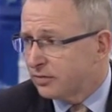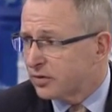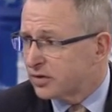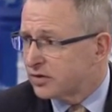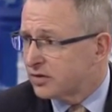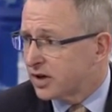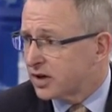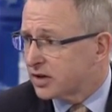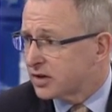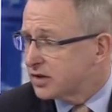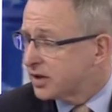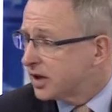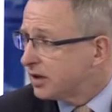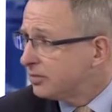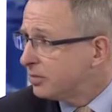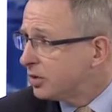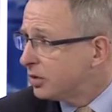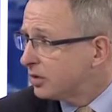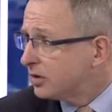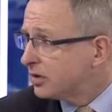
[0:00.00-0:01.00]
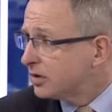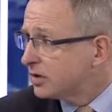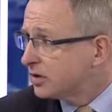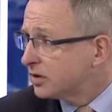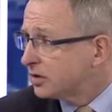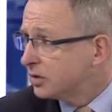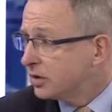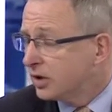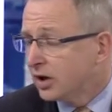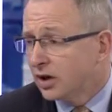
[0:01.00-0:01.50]
Infrastructure so important
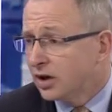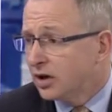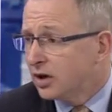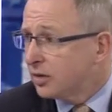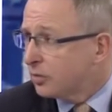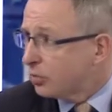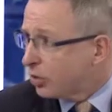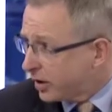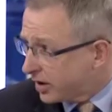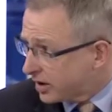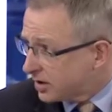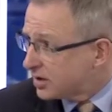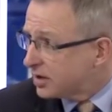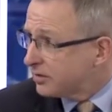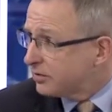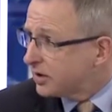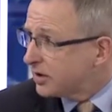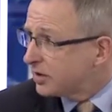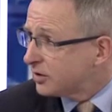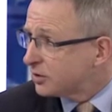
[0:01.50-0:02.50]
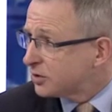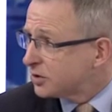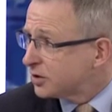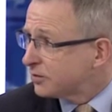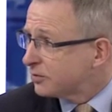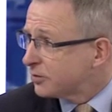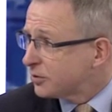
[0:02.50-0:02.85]
to productivity and also,